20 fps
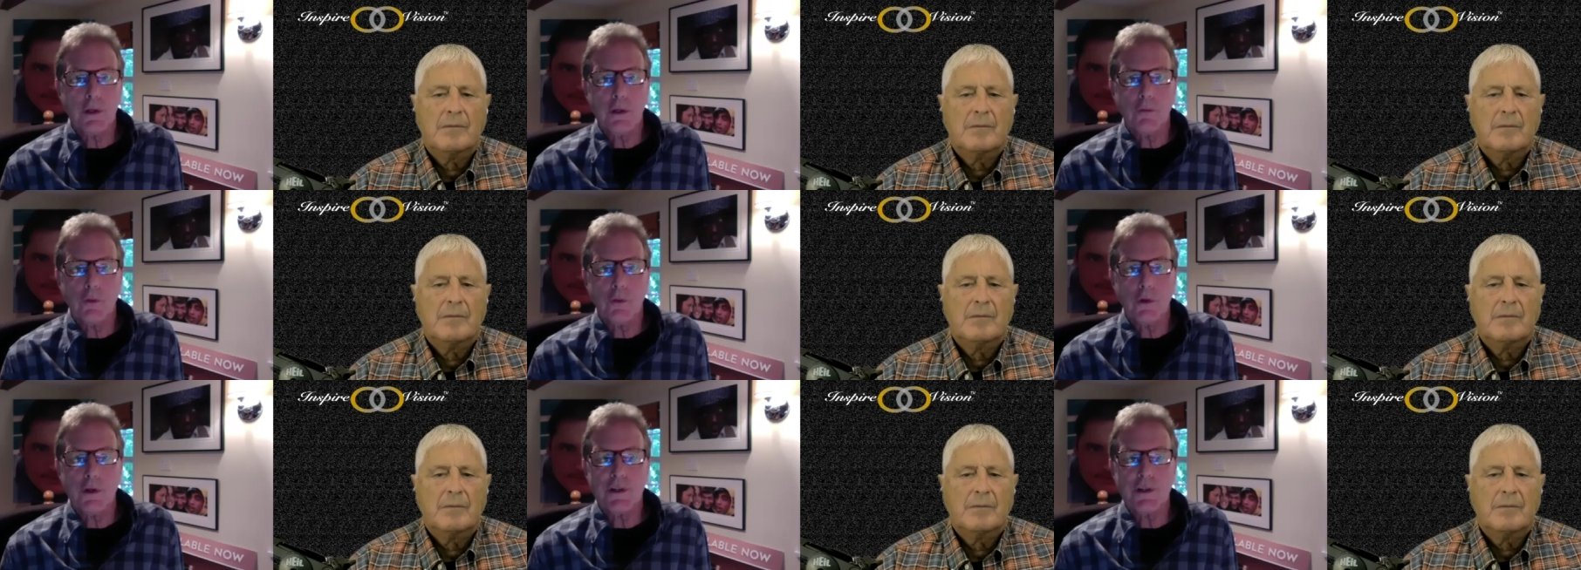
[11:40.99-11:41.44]

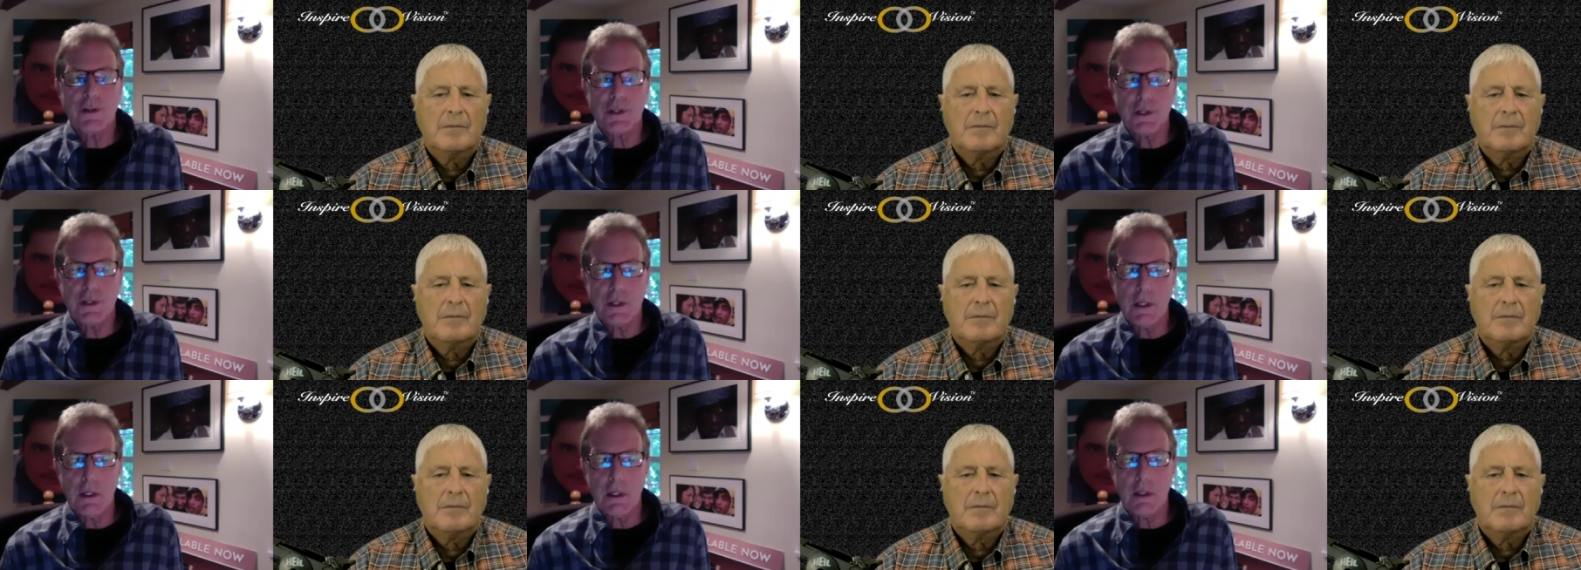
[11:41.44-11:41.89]
Speaker 1: if we
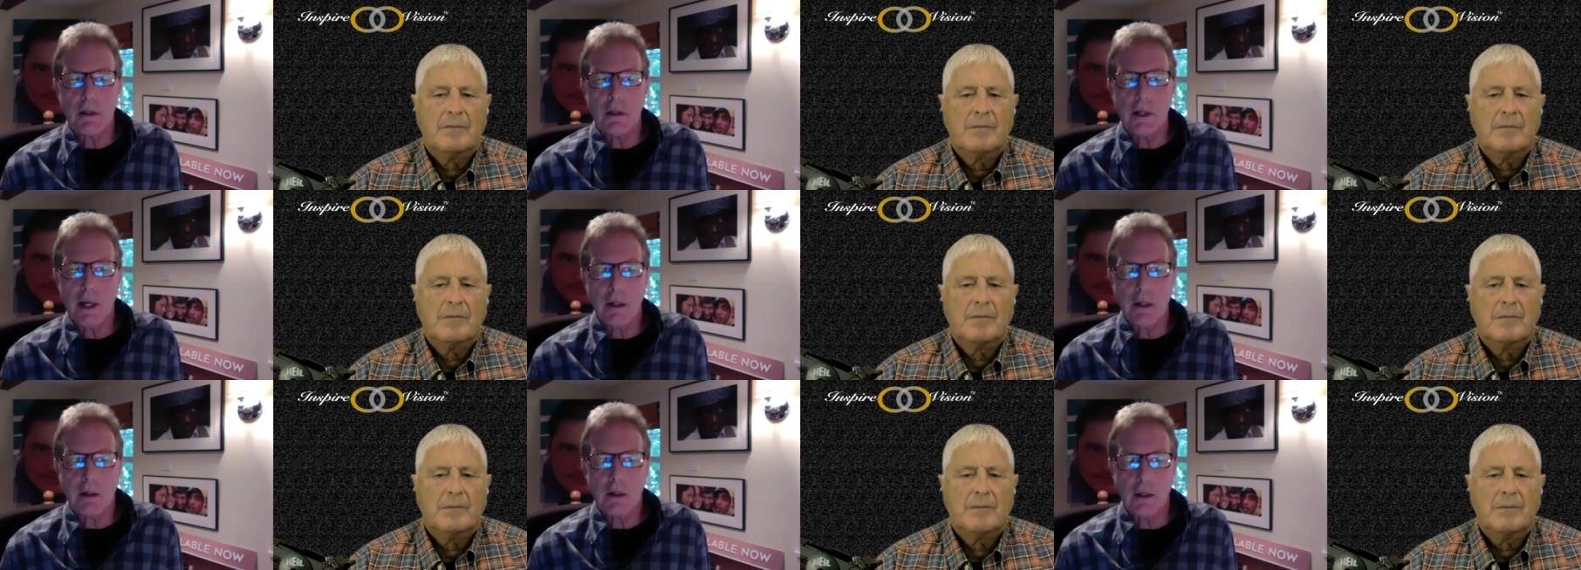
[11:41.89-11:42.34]
see
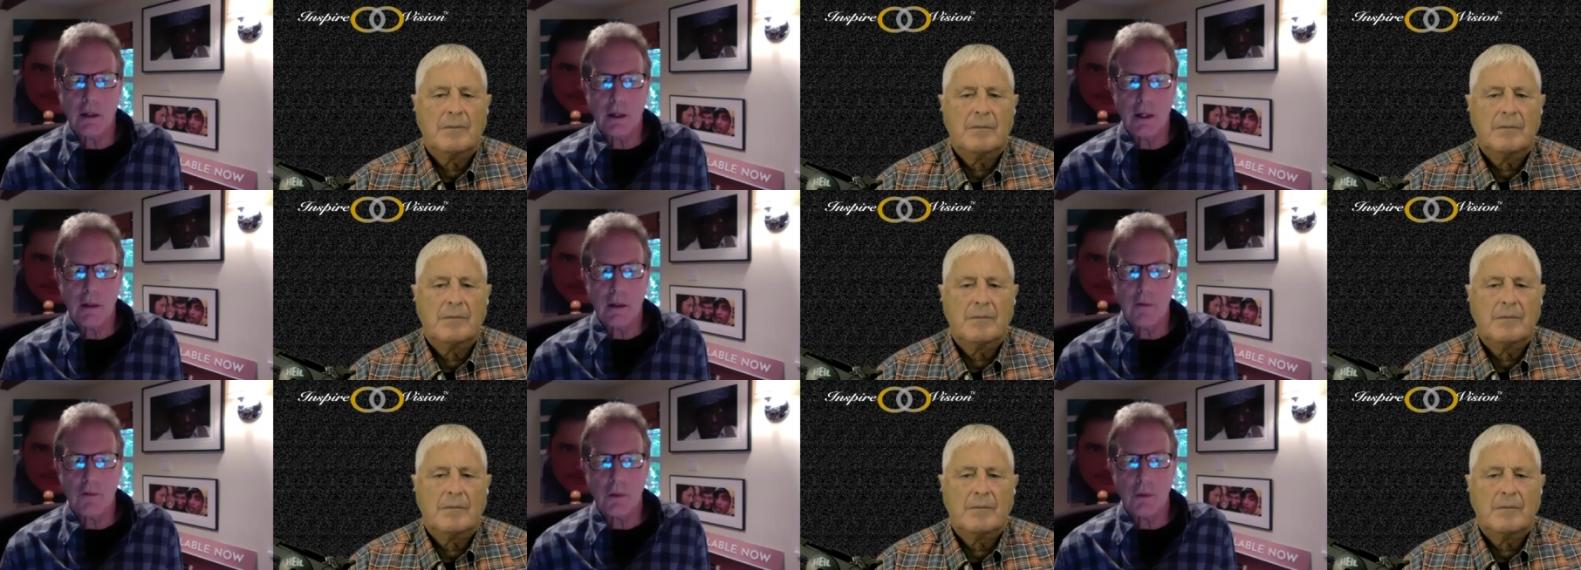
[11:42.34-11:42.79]
that
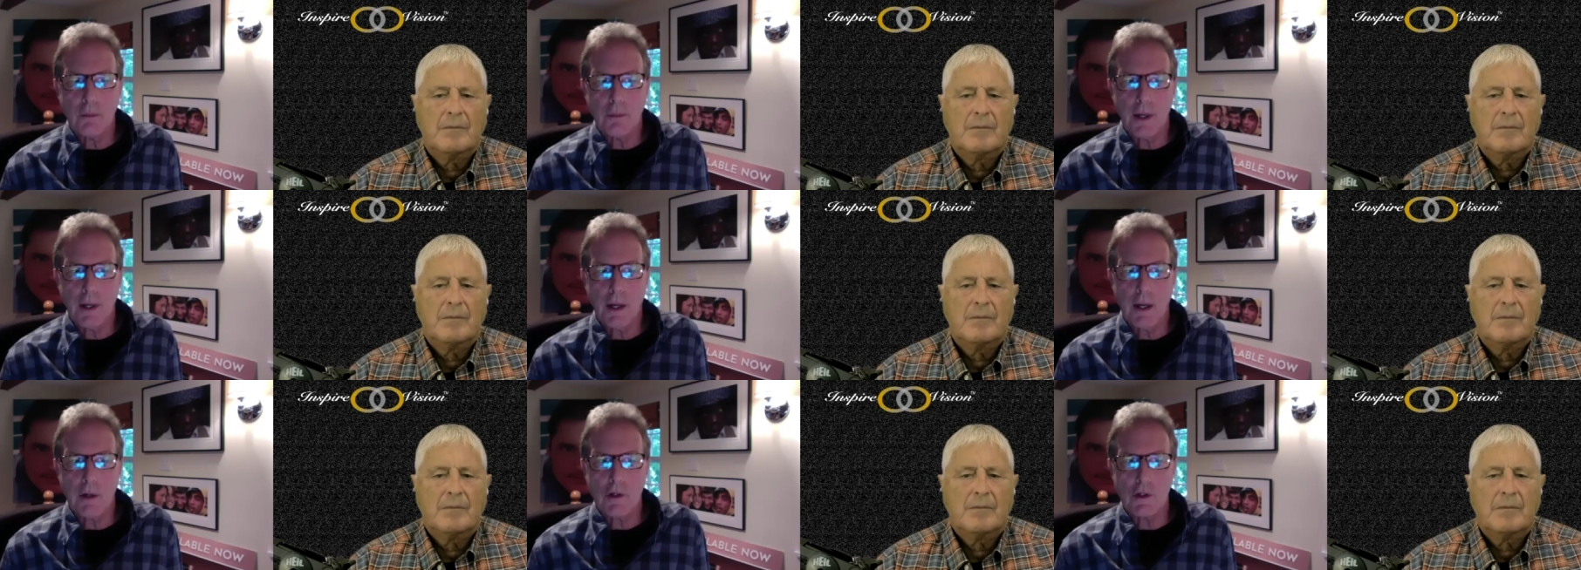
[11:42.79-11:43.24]
kind of
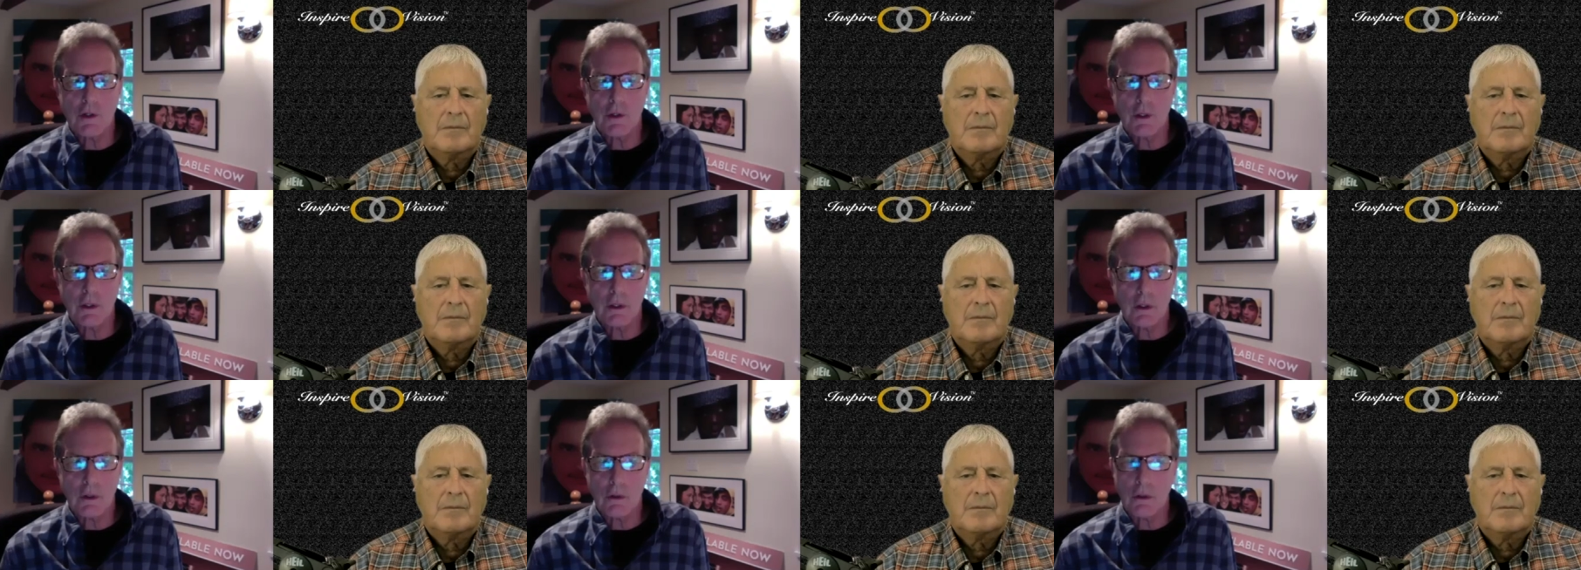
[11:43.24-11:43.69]
compassion
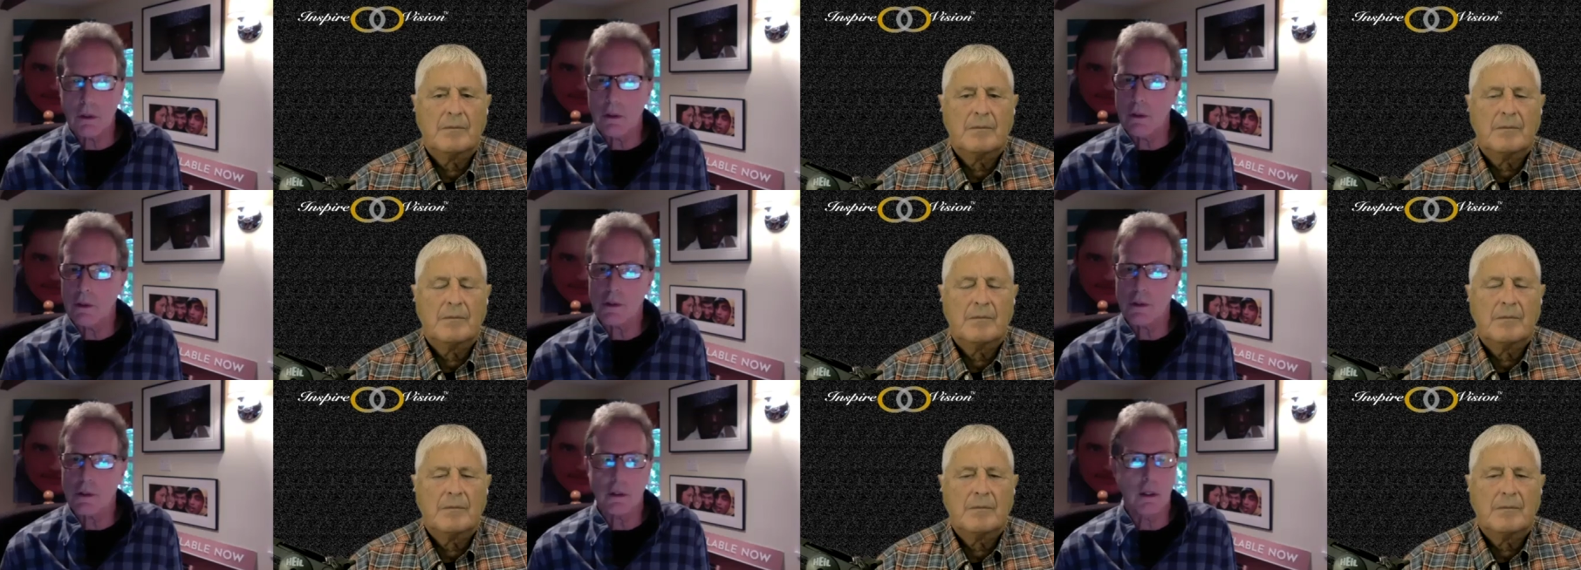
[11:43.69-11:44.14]
and
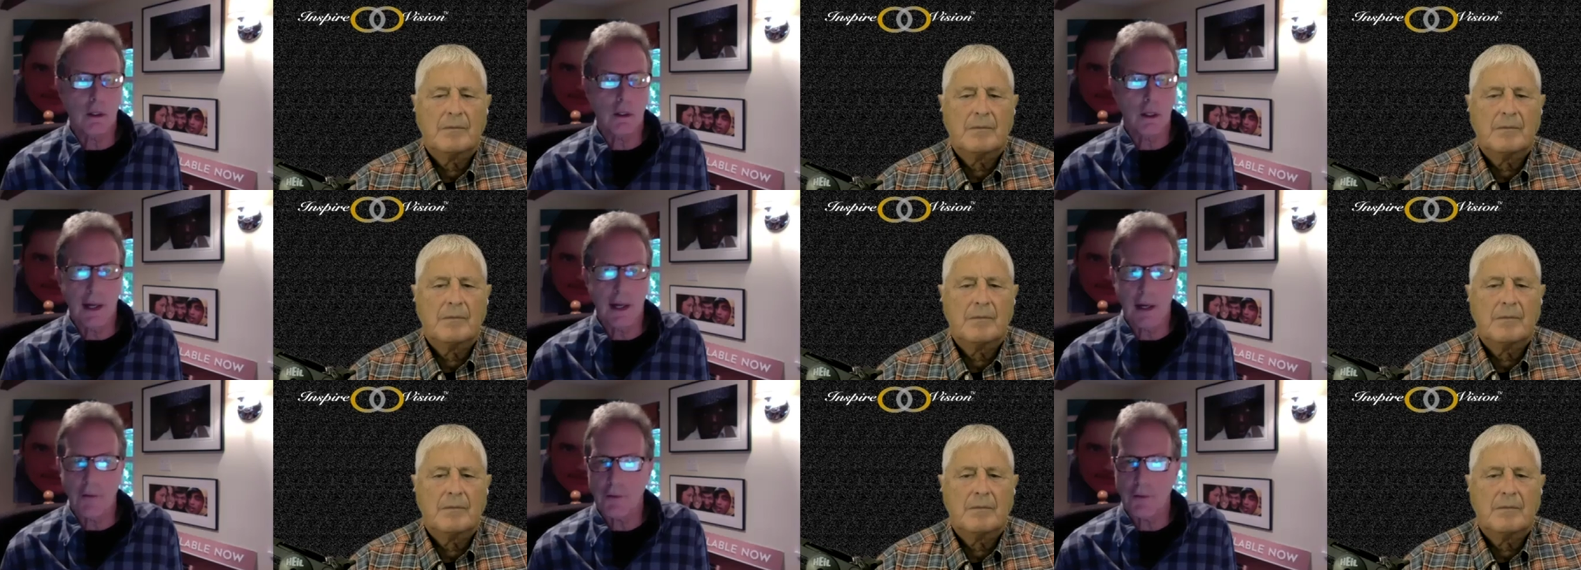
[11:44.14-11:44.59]
goodness and
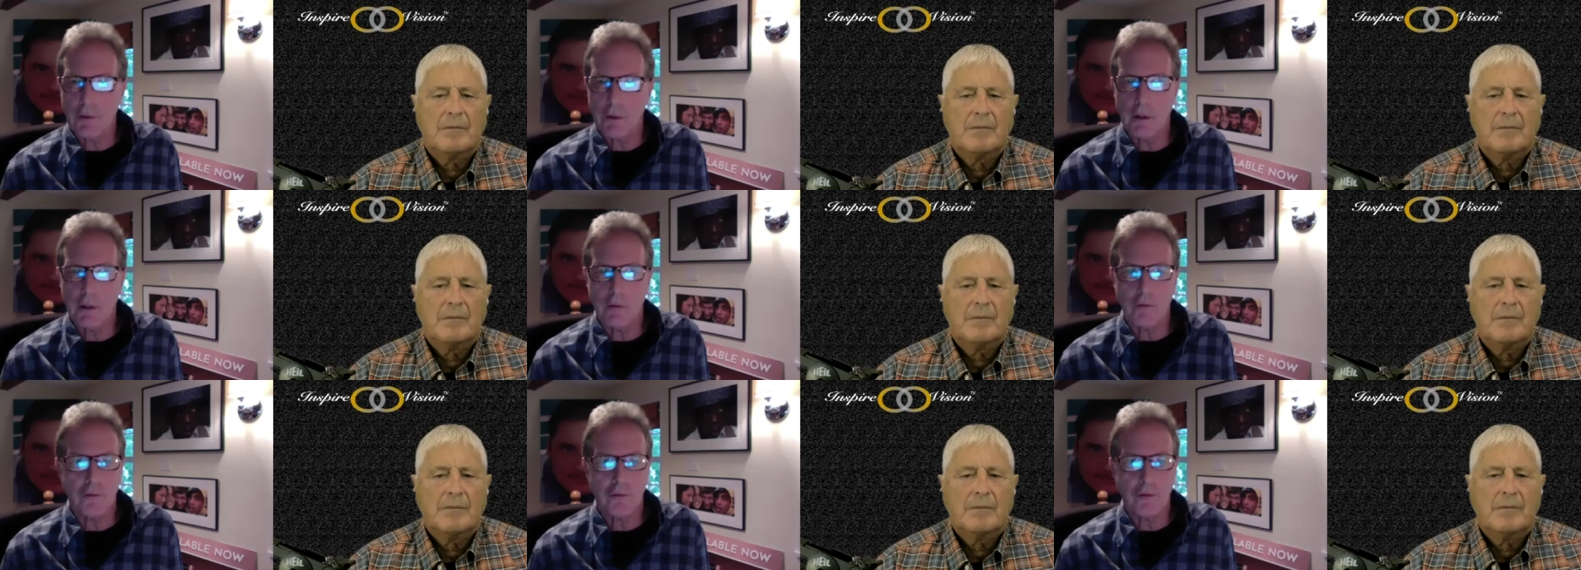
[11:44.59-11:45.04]
laughter
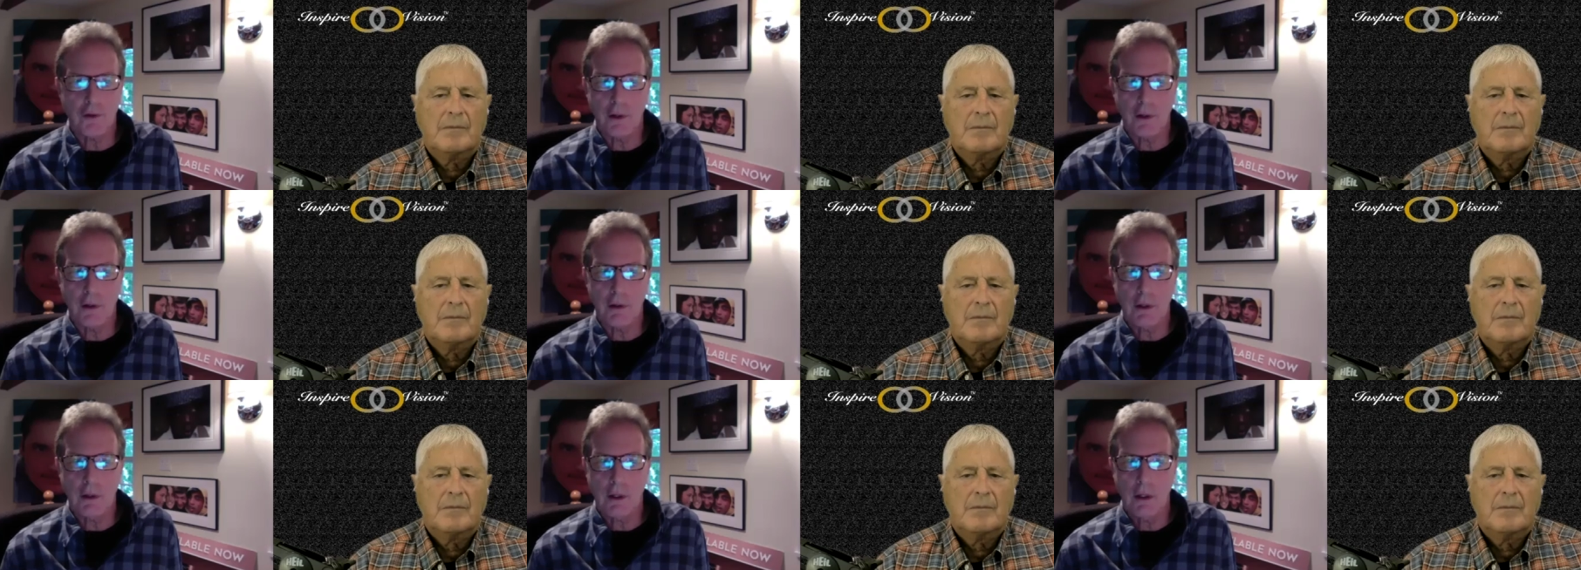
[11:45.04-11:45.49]
and
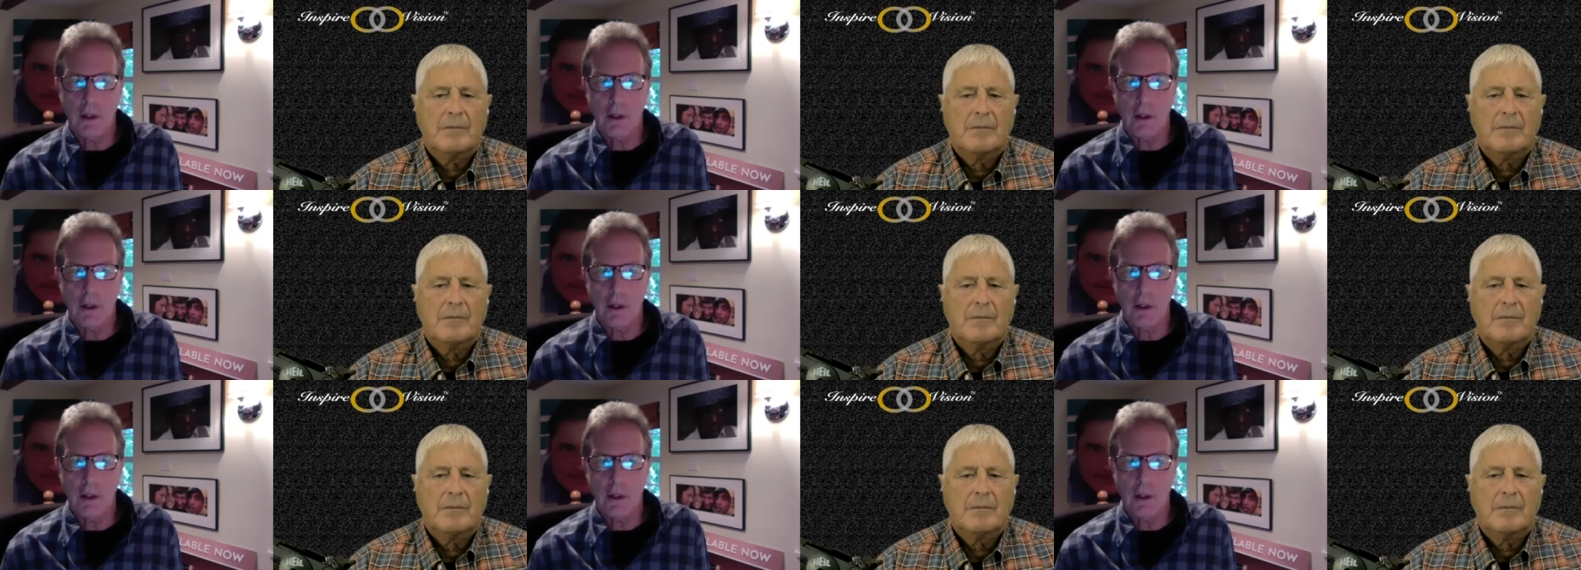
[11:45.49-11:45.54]
fun